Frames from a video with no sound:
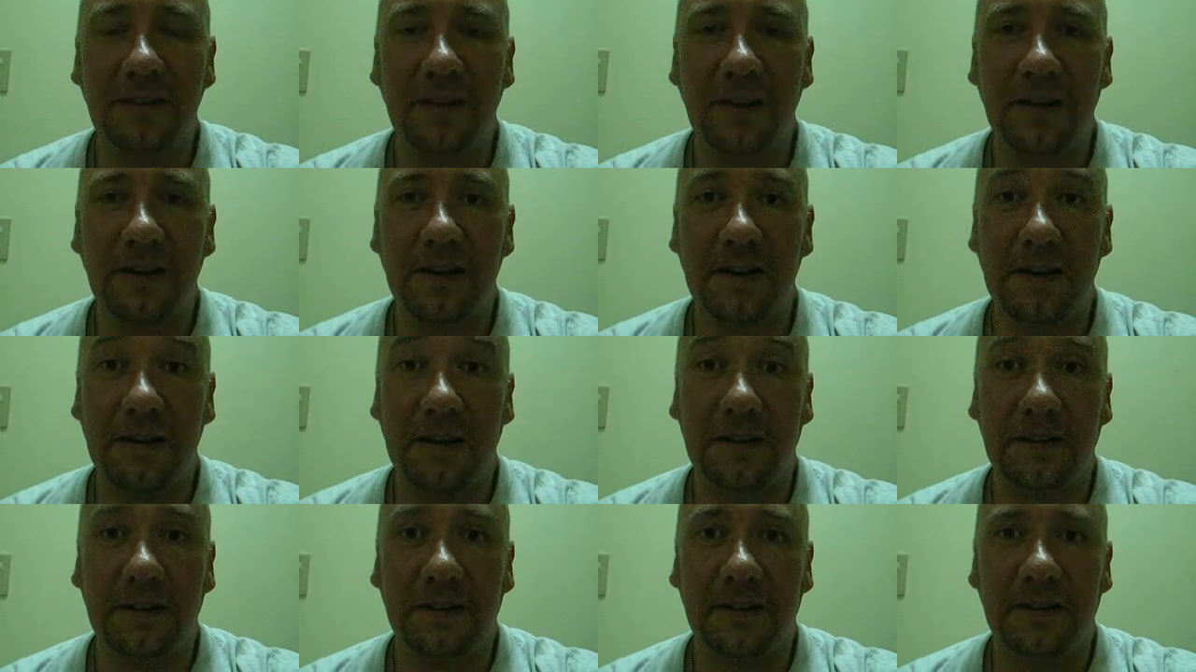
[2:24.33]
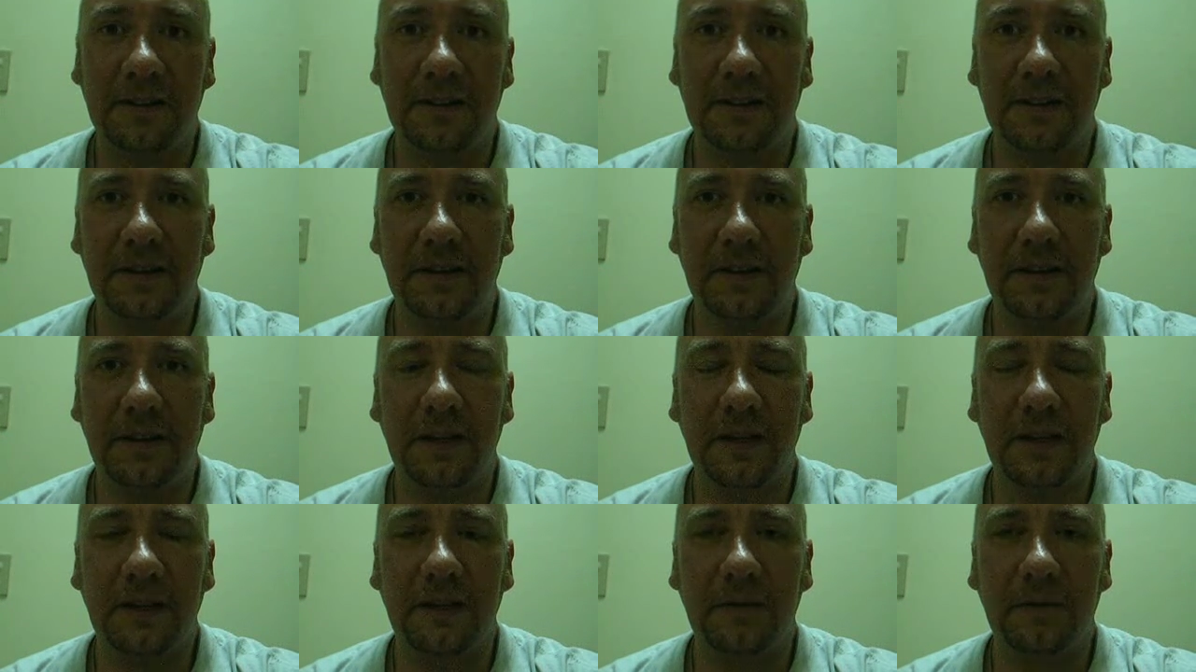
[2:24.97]
Uh, I, I,
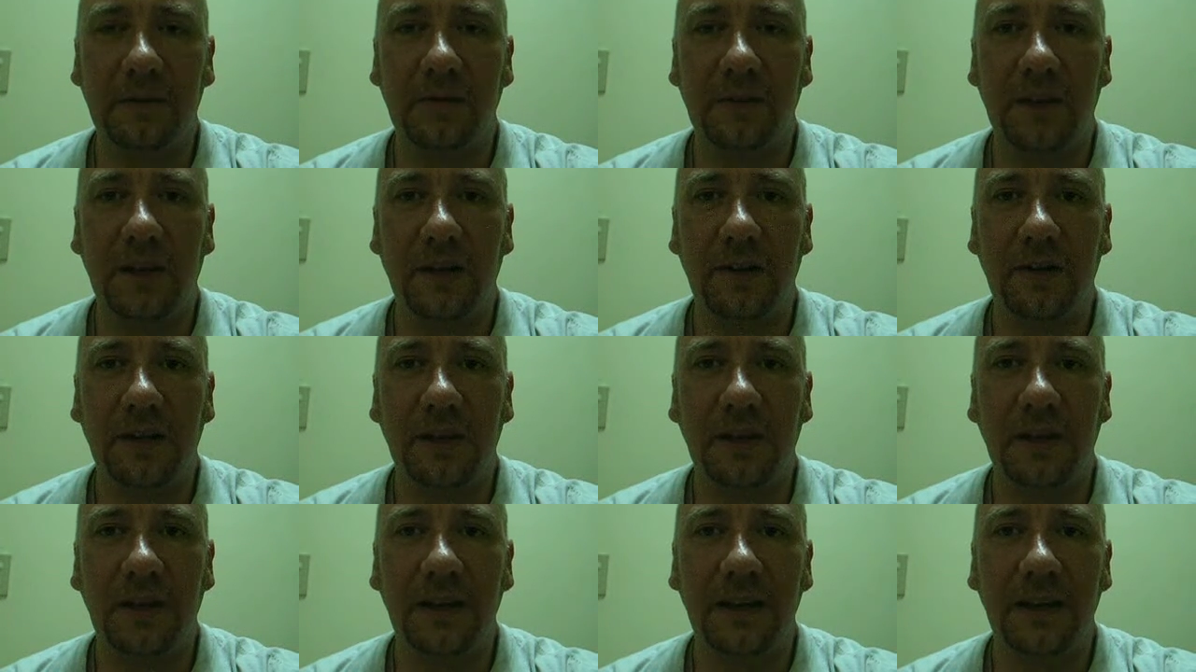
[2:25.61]
think I was the only